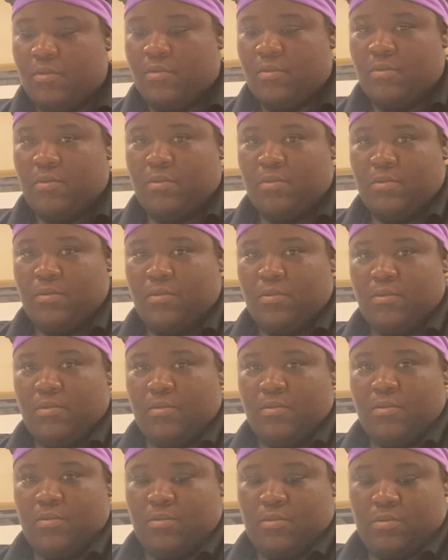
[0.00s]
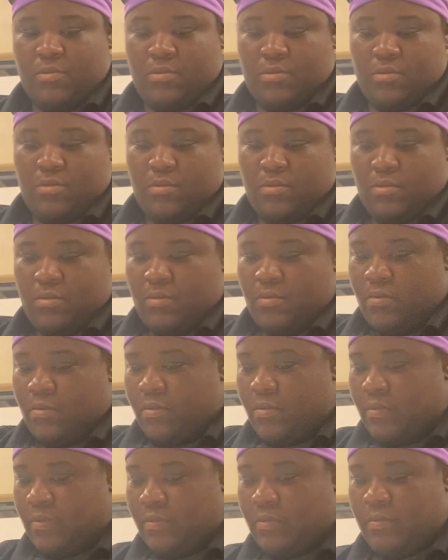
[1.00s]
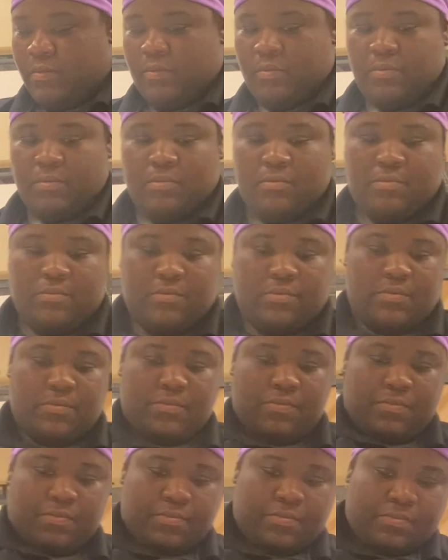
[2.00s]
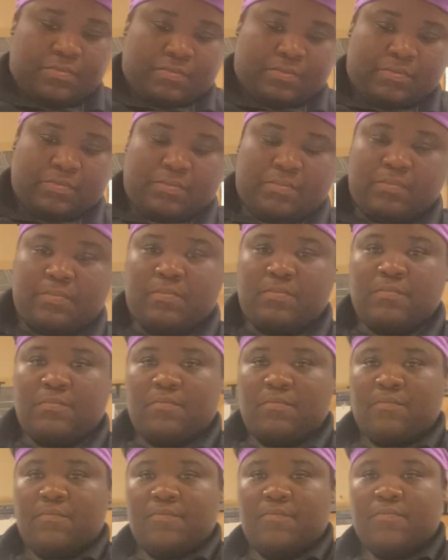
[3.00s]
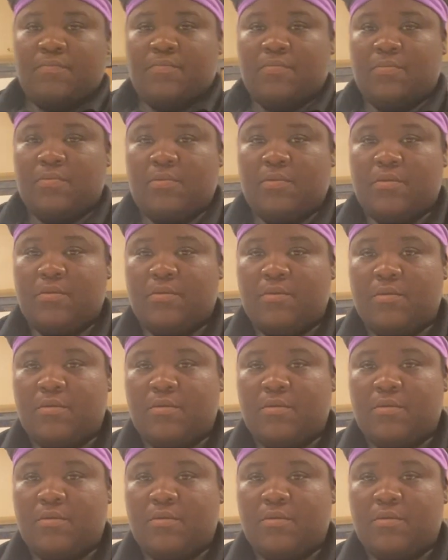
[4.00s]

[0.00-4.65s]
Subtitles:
You're going to go around the cake nice and gentle.